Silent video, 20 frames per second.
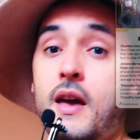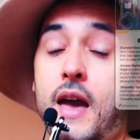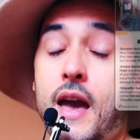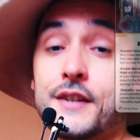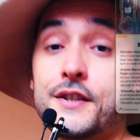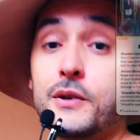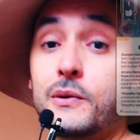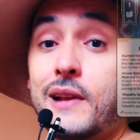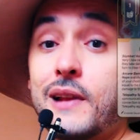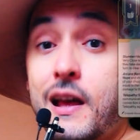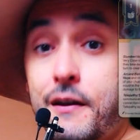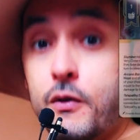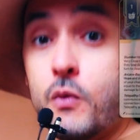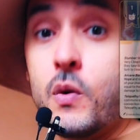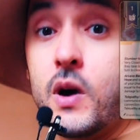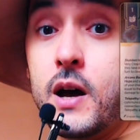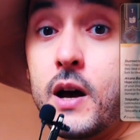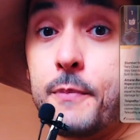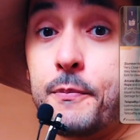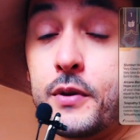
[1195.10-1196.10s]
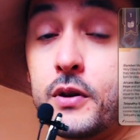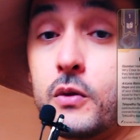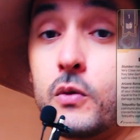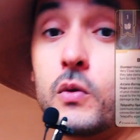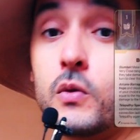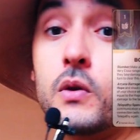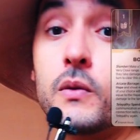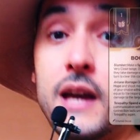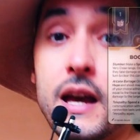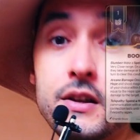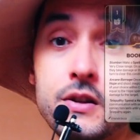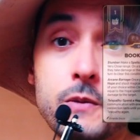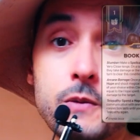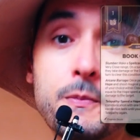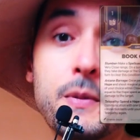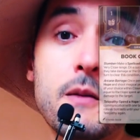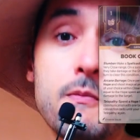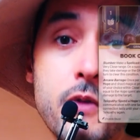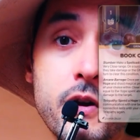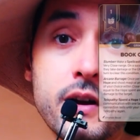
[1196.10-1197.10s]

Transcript: As you level up, you will get to pick more